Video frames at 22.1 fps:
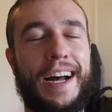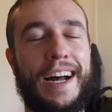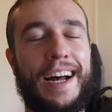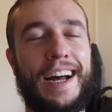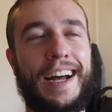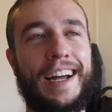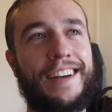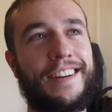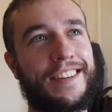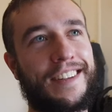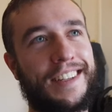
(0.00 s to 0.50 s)

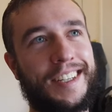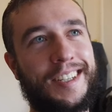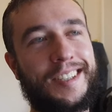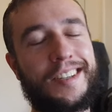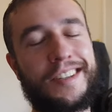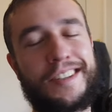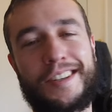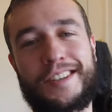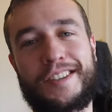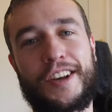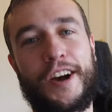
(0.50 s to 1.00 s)
I don't. This
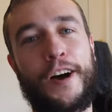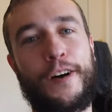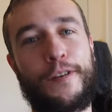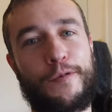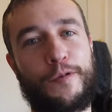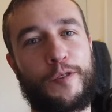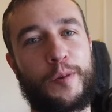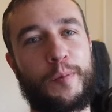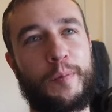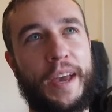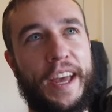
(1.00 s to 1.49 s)
is a
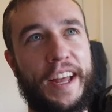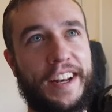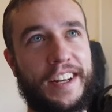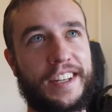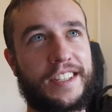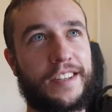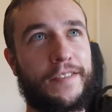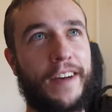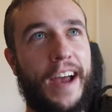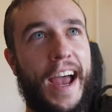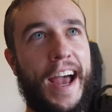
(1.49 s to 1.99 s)
tough one, man.
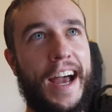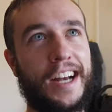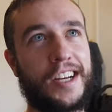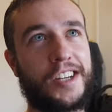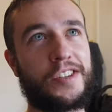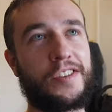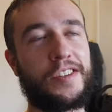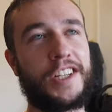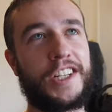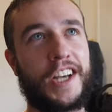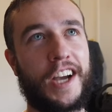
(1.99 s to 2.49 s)
Because if I
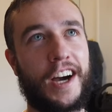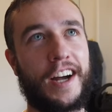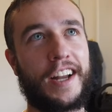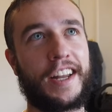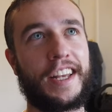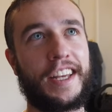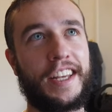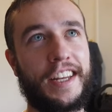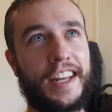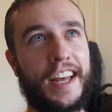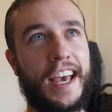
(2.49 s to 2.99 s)
actually
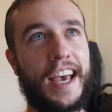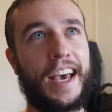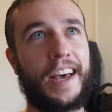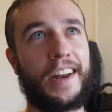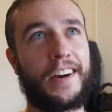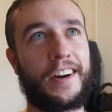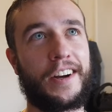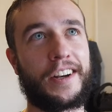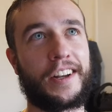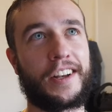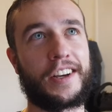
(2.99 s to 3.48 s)
got in a
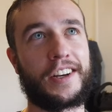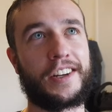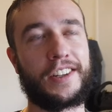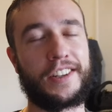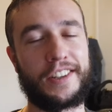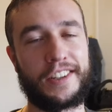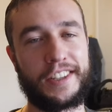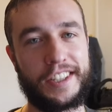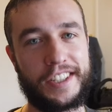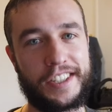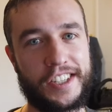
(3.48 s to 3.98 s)
head-on
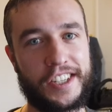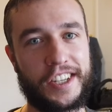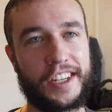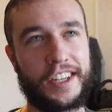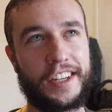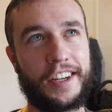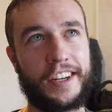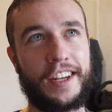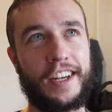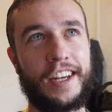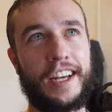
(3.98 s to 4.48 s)

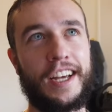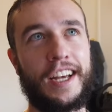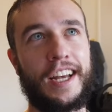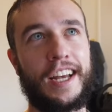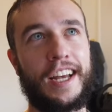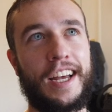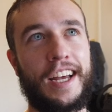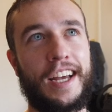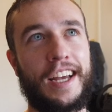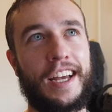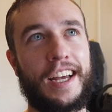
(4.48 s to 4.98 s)
collision,
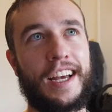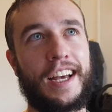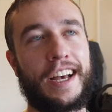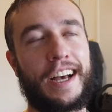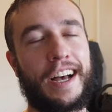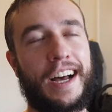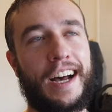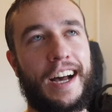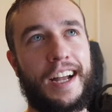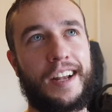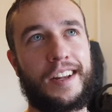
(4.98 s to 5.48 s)

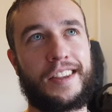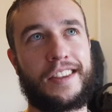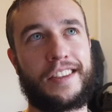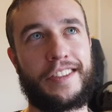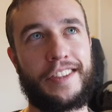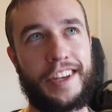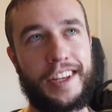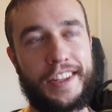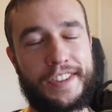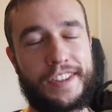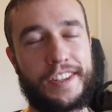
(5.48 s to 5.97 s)
I
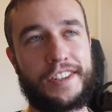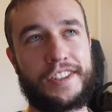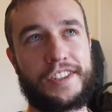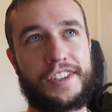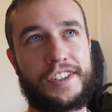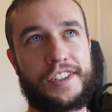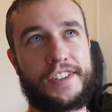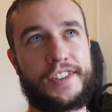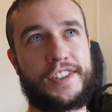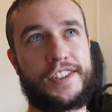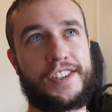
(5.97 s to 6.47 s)
think the
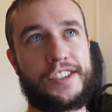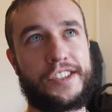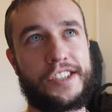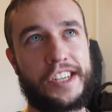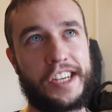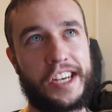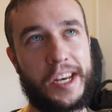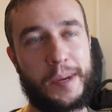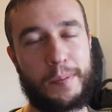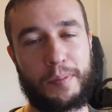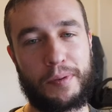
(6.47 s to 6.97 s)

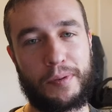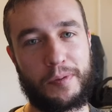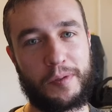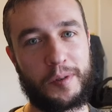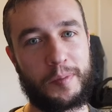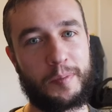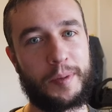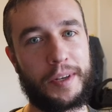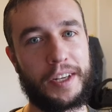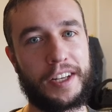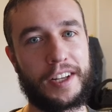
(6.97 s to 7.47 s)
Jeep
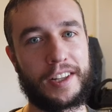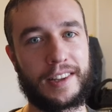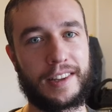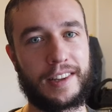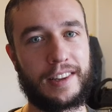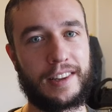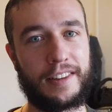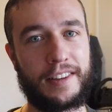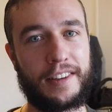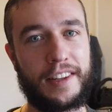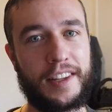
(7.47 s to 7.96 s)
would be a
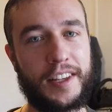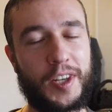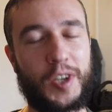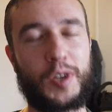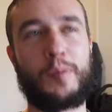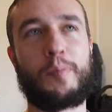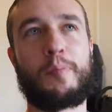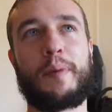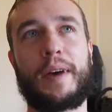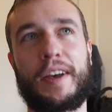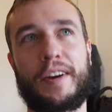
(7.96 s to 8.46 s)

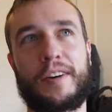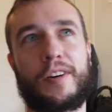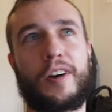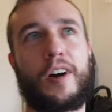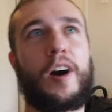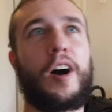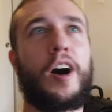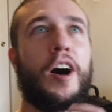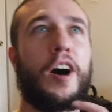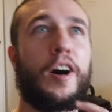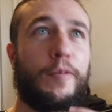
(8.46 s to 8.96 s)
little better
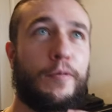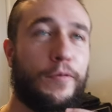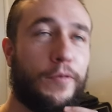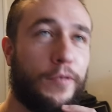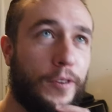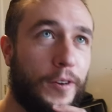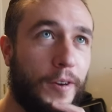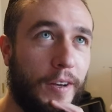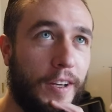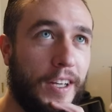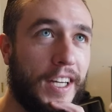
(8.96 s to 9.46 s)
off.